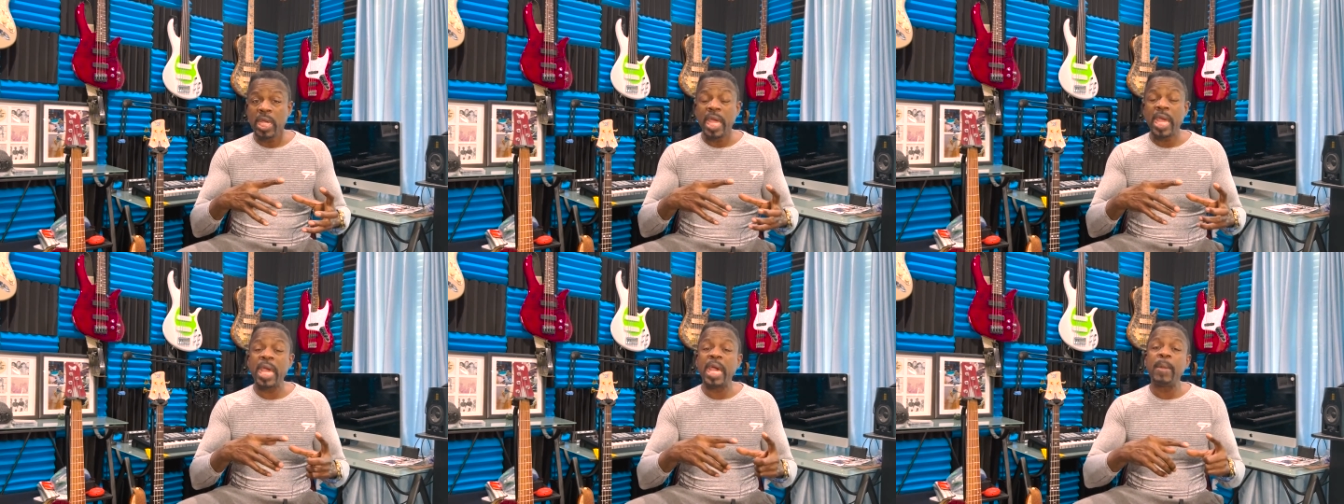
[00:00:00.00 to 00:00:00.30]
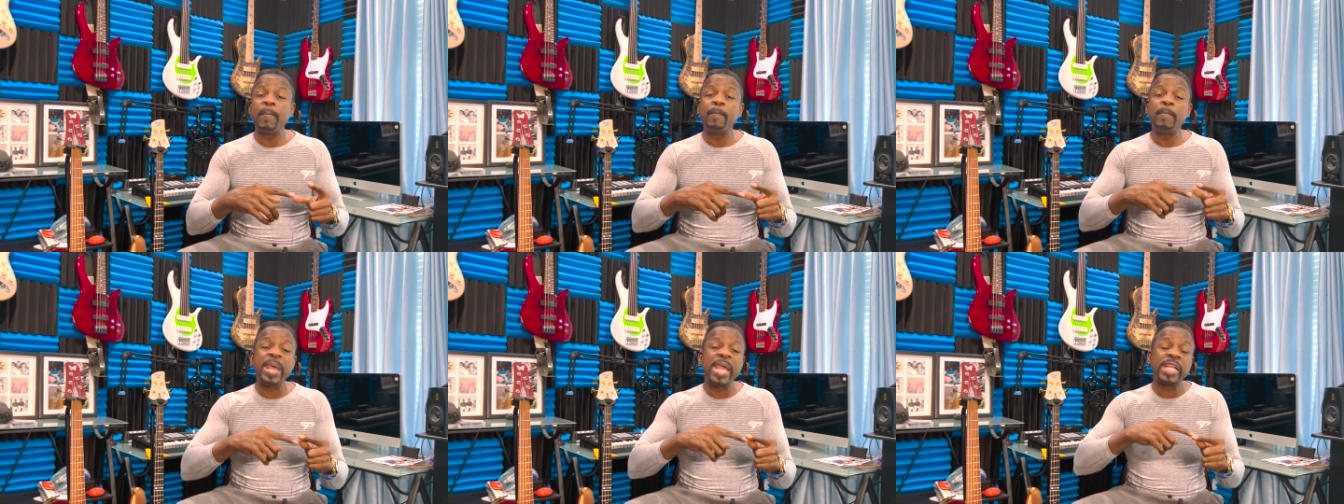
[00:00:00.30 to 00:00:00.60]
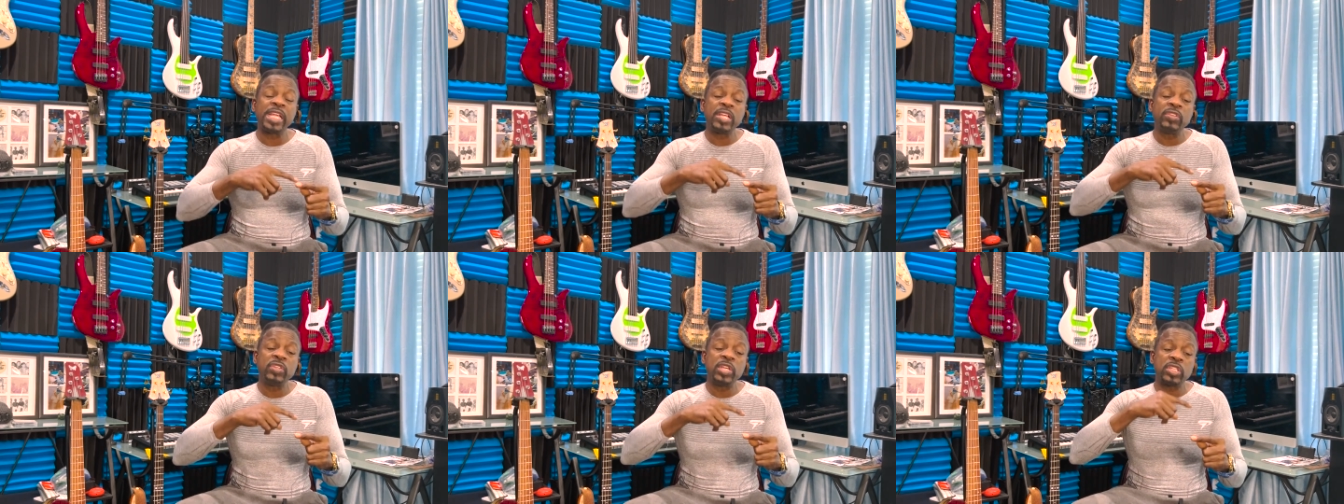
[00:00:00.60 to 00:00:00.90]
and
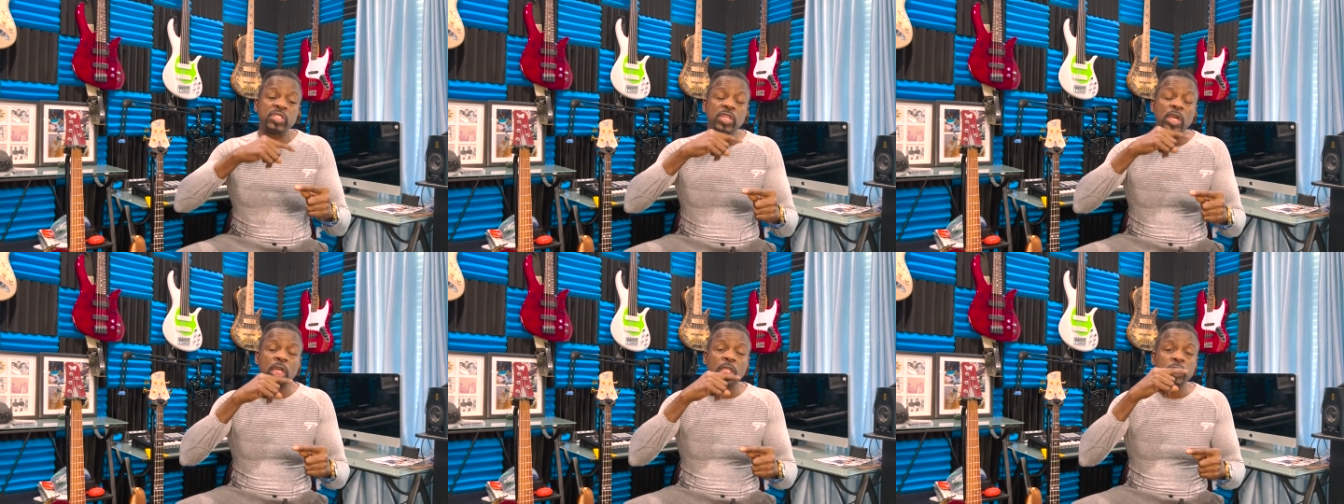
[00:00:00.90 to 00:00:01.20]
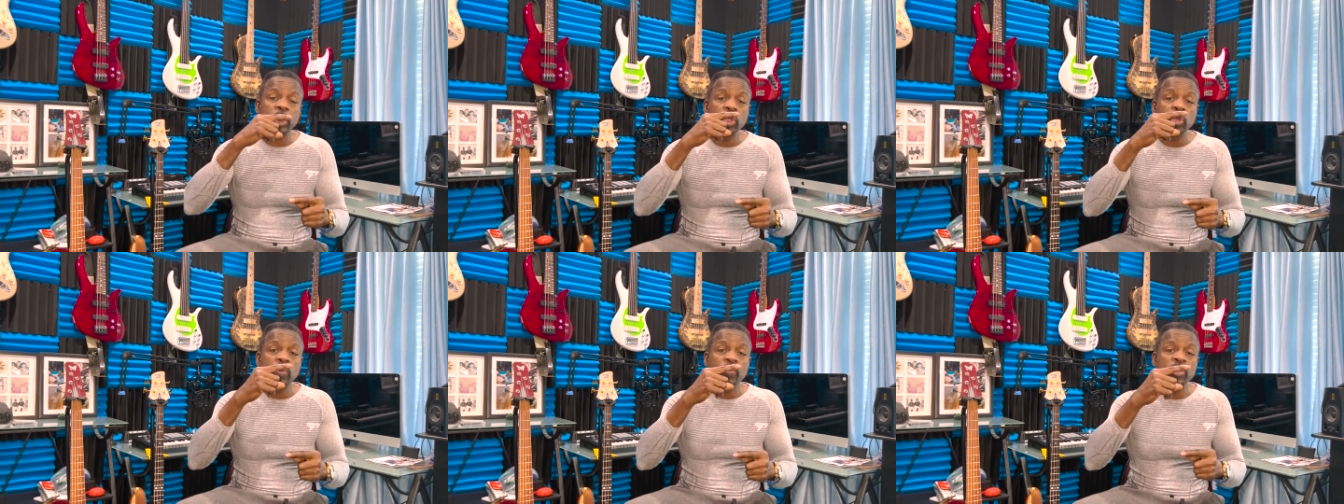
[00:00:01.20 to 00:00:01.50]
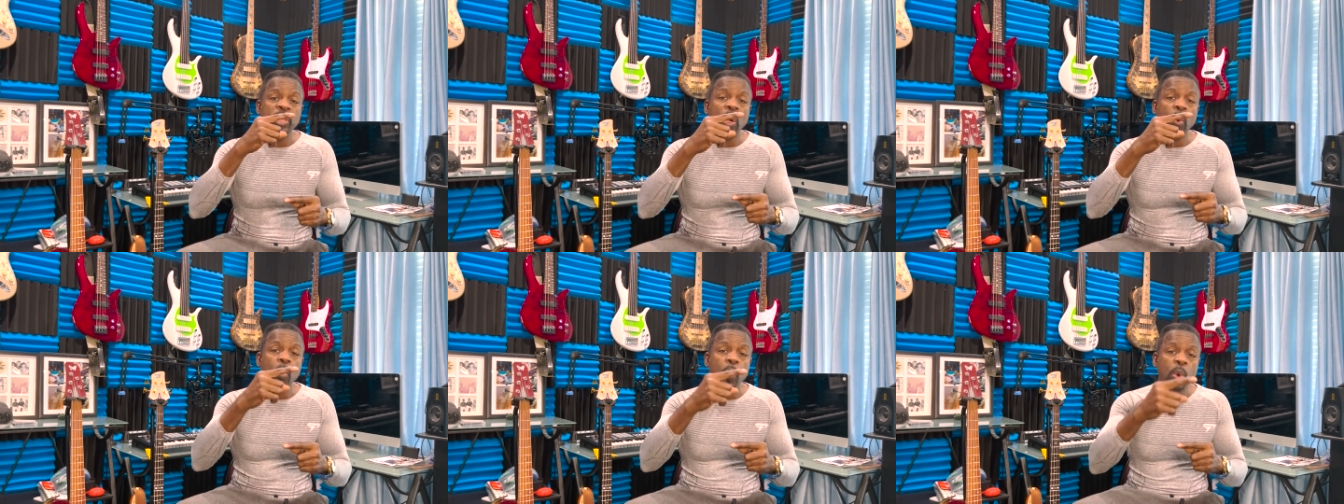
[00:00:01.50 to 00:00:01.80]
making this a loop
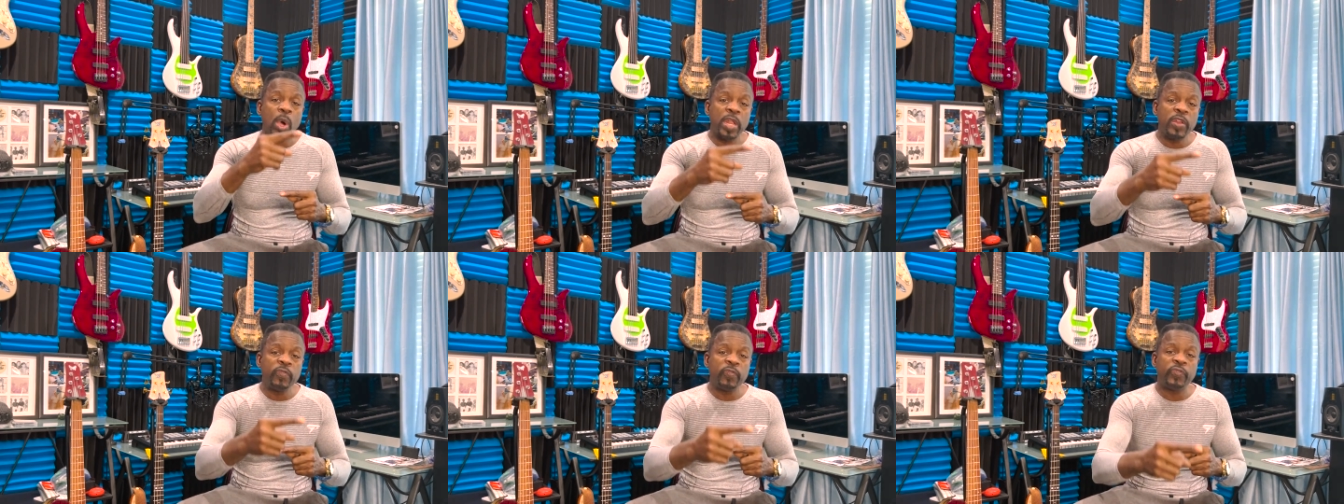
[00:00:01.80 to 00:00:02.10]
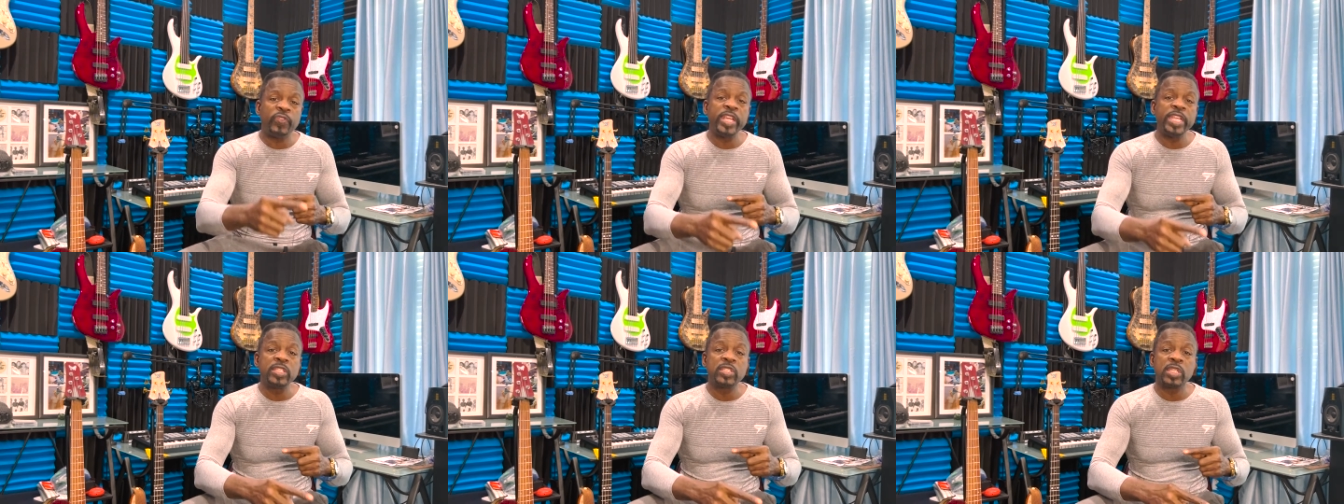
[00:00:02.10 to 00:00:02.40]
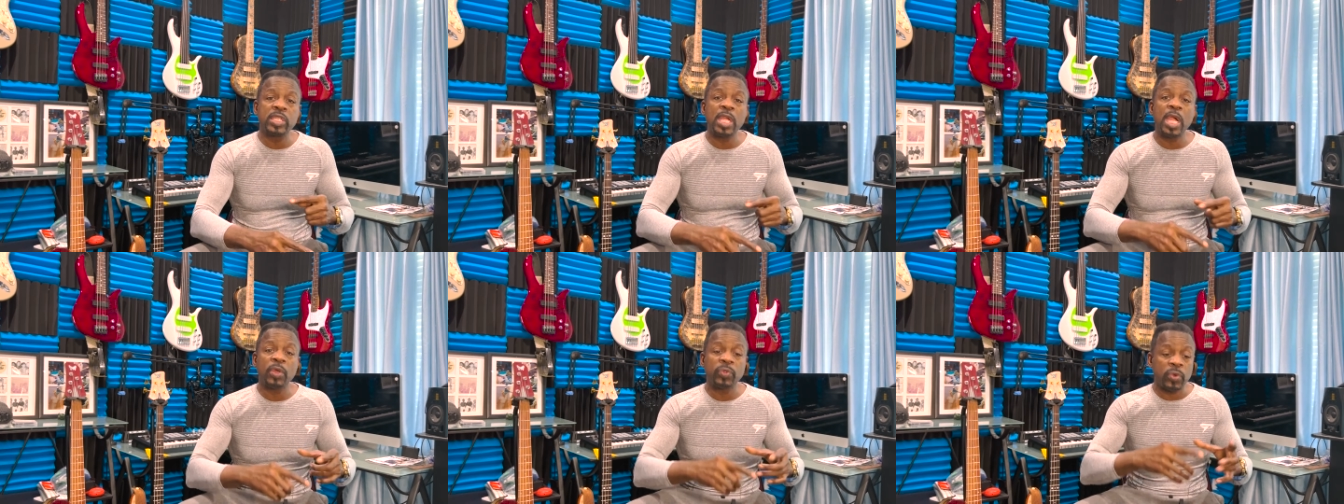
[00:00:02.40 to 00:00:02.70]
that one feeds
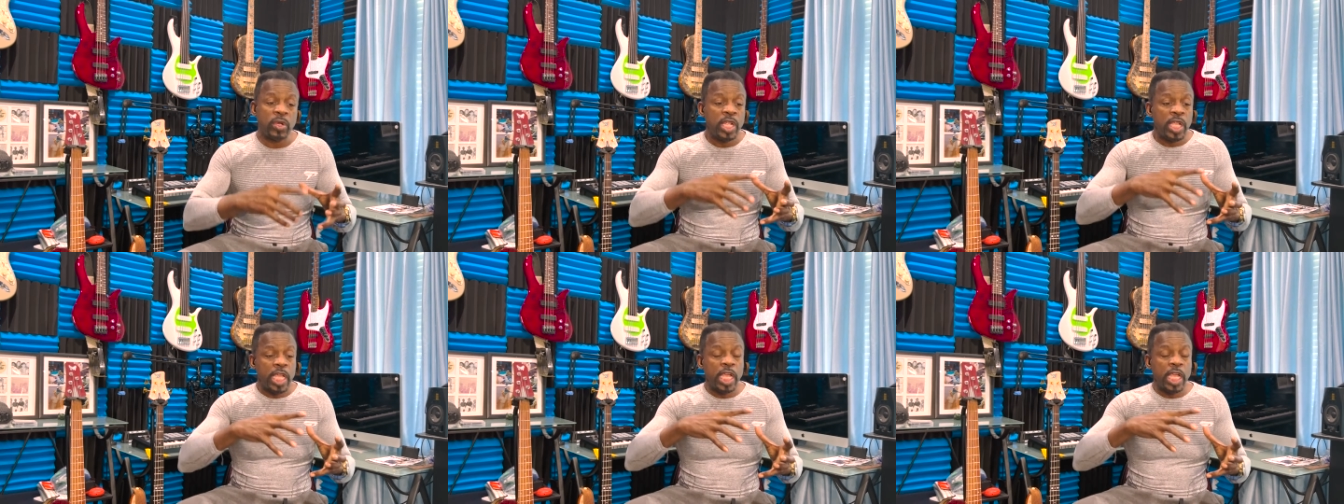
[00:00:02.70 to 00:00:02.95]
the other,